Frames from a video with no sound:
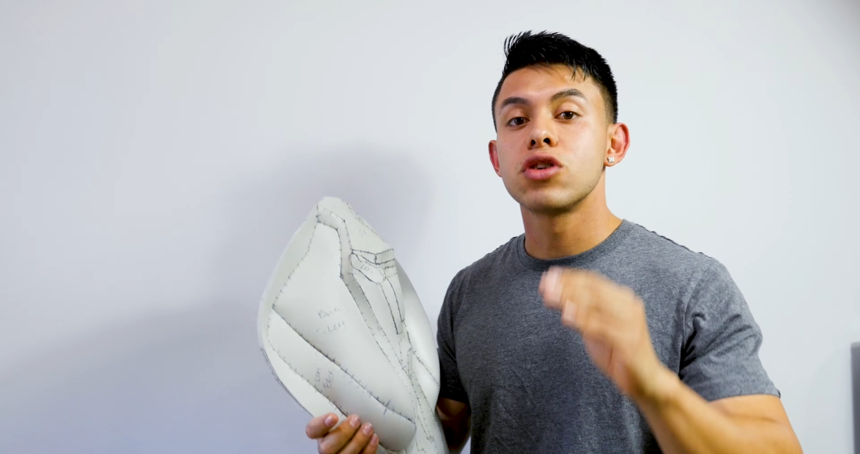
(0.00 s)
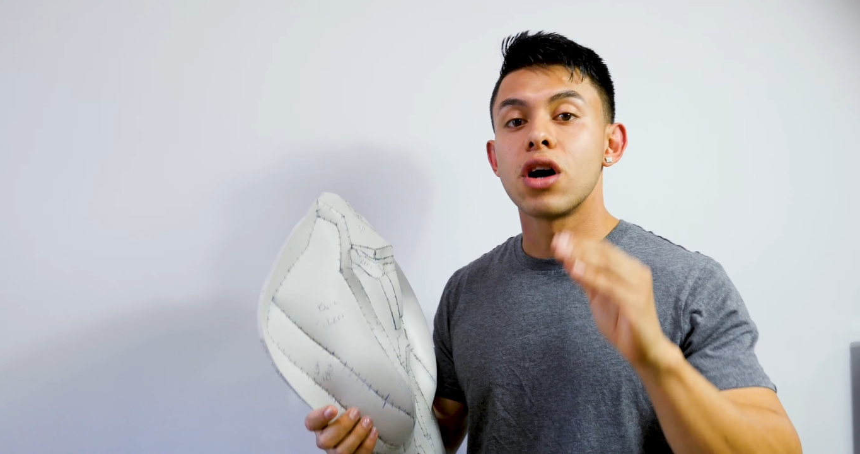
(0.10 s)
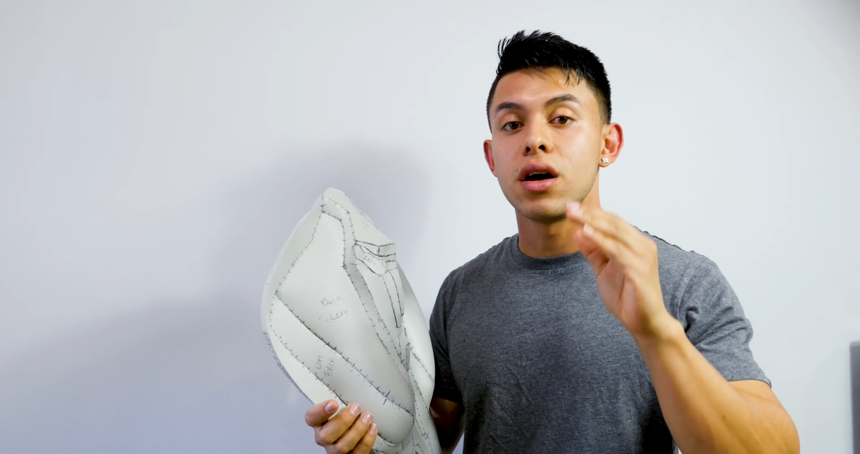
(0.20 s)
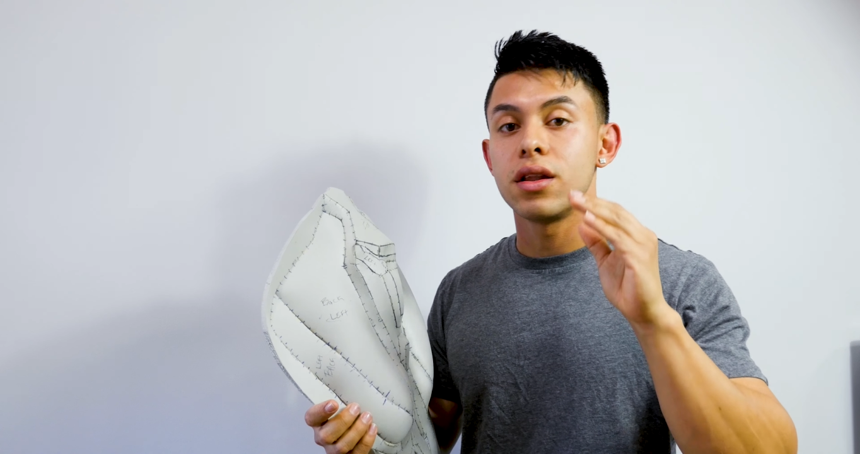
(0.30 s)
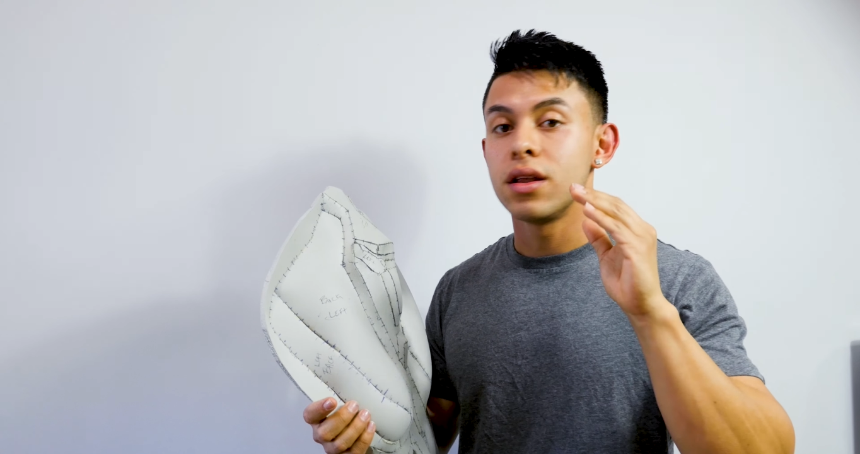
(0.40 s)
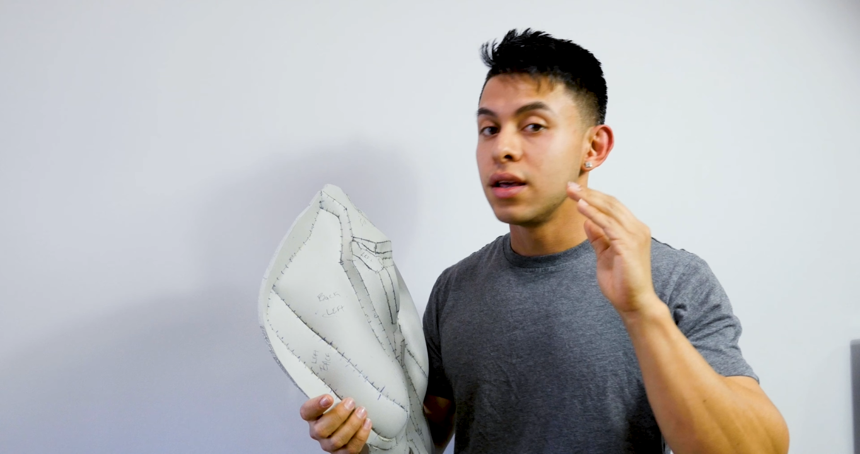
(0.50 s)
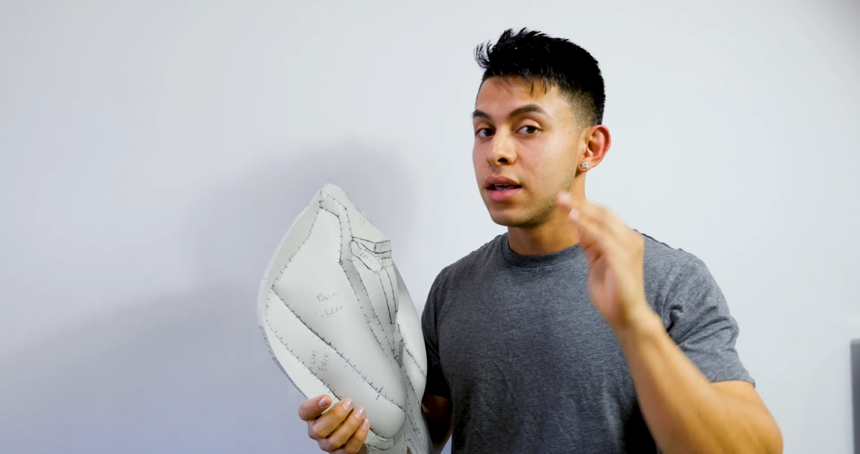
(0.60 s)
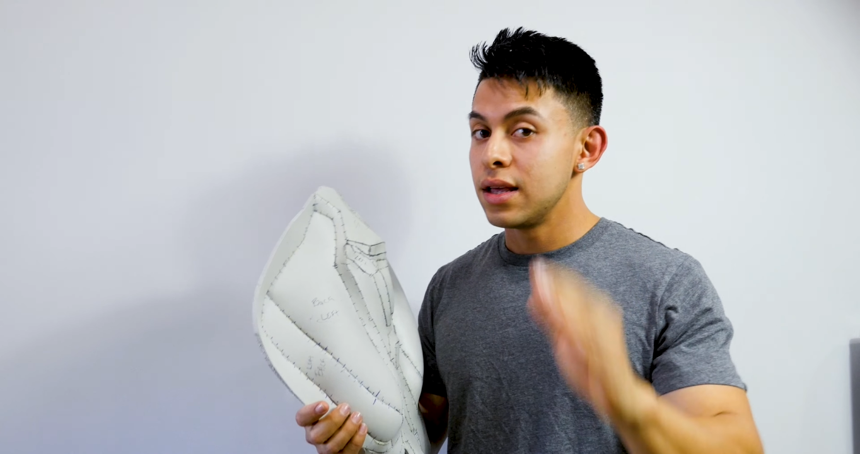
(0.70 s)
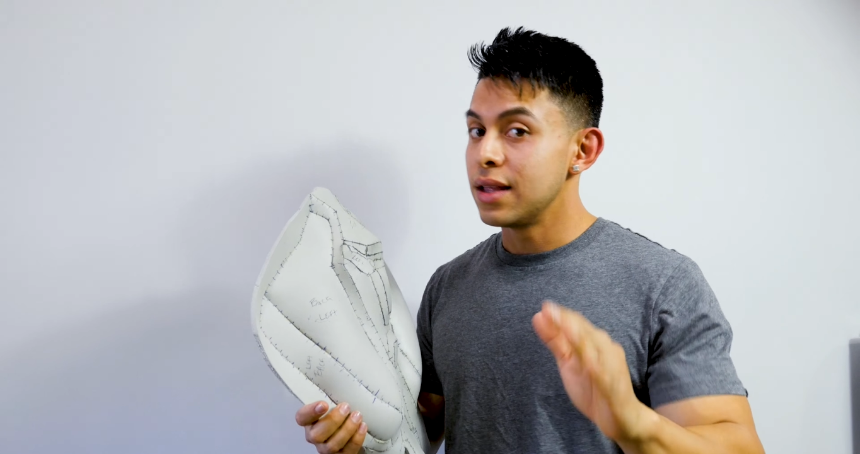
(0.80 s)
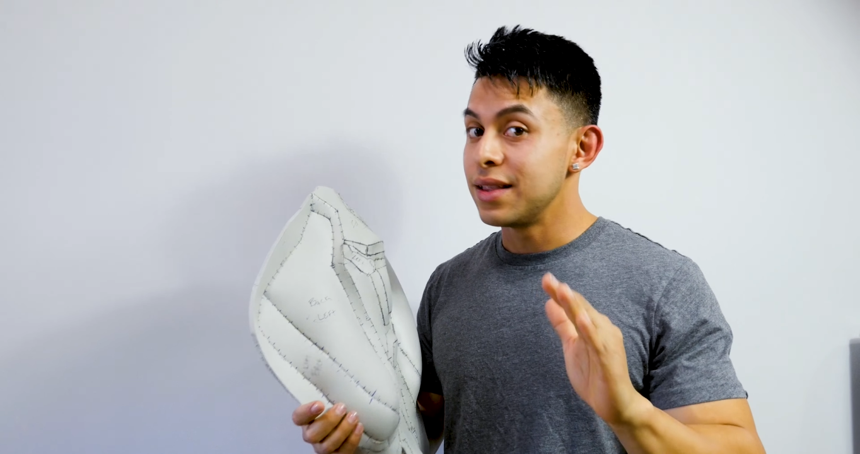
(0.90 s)
cut
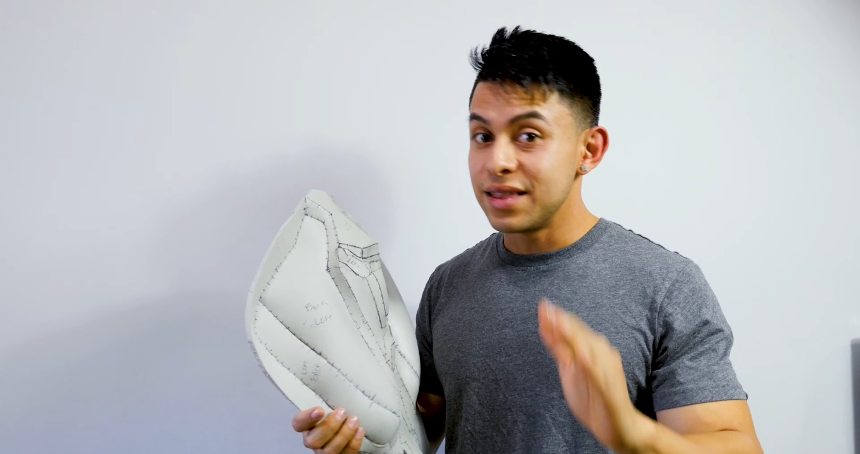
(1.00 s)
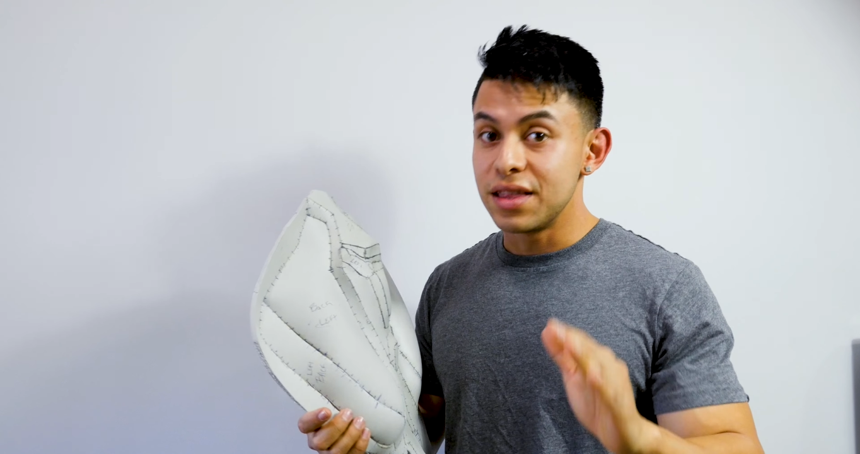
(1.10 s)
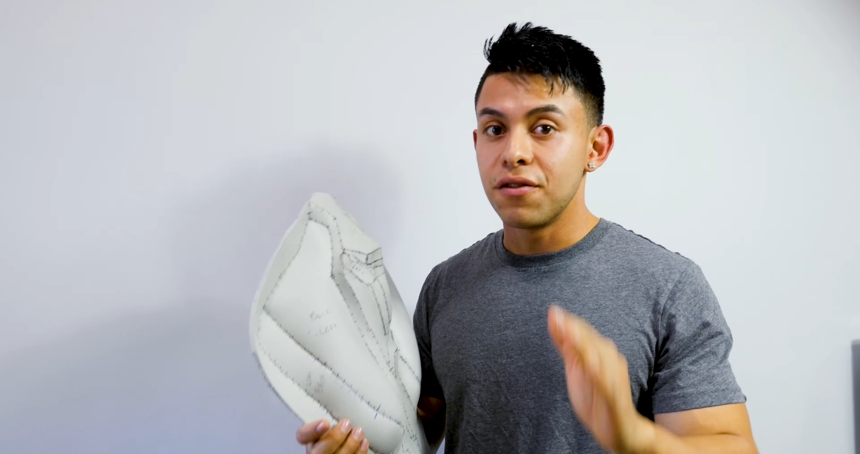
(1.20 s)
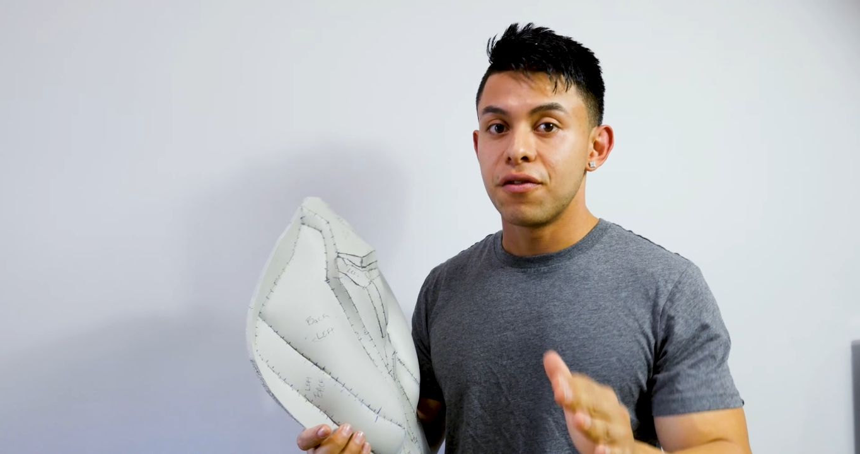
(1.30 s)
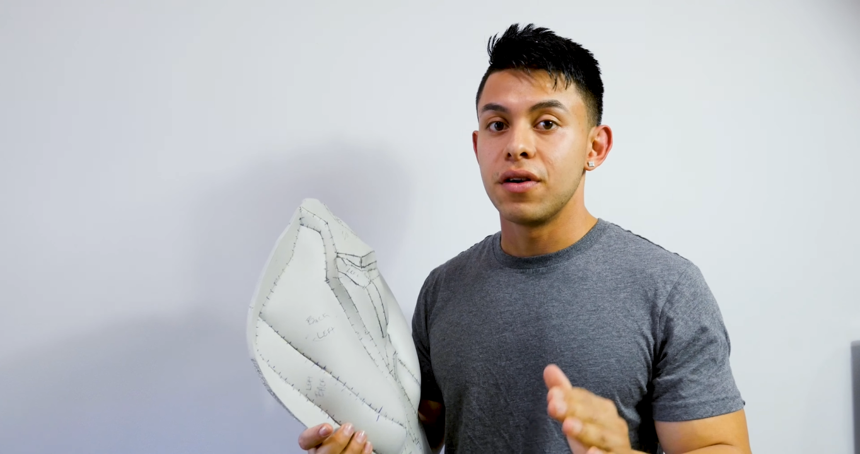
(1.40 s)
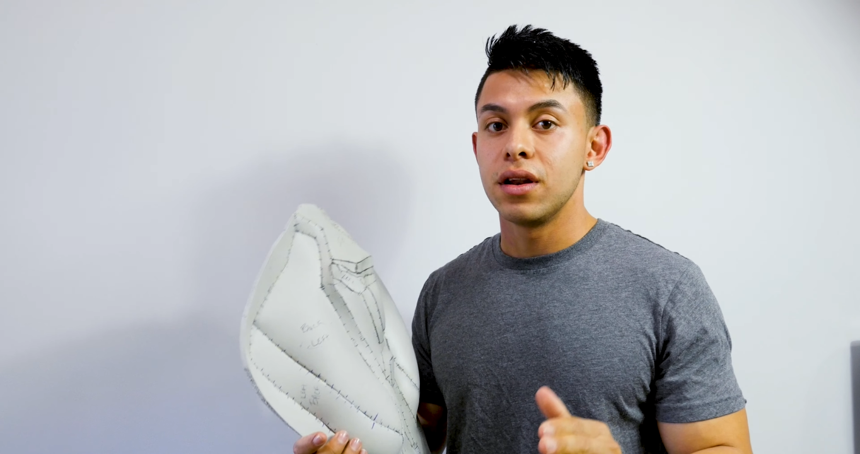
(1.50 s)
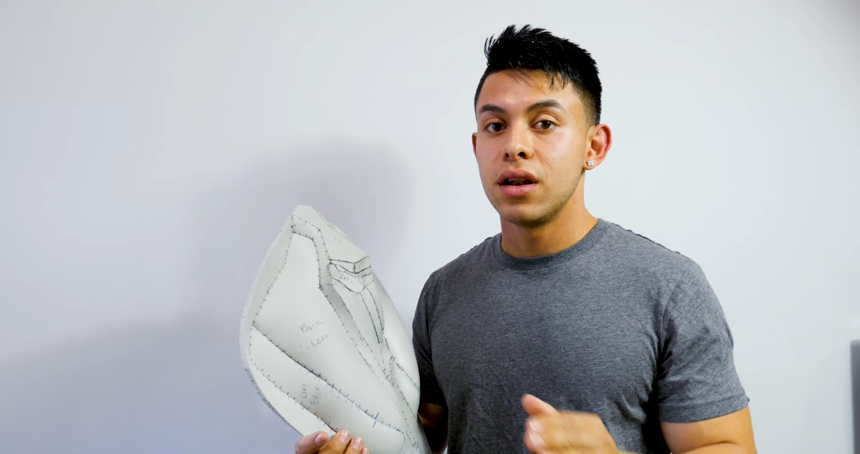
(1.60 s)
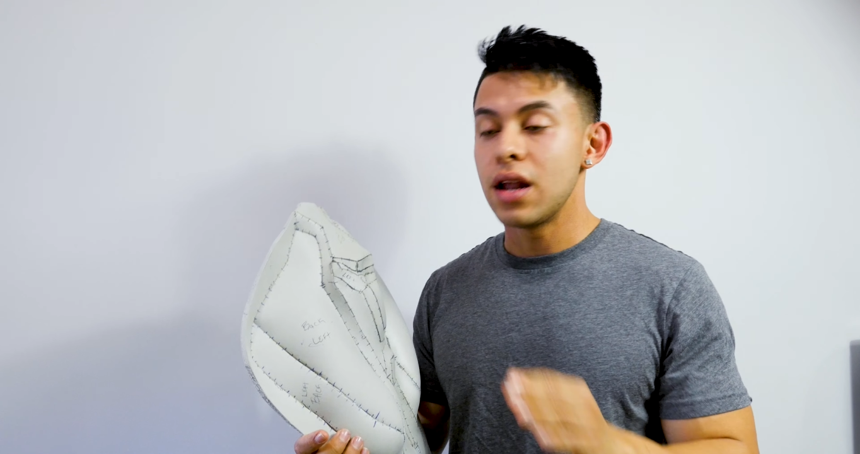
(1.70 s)
different.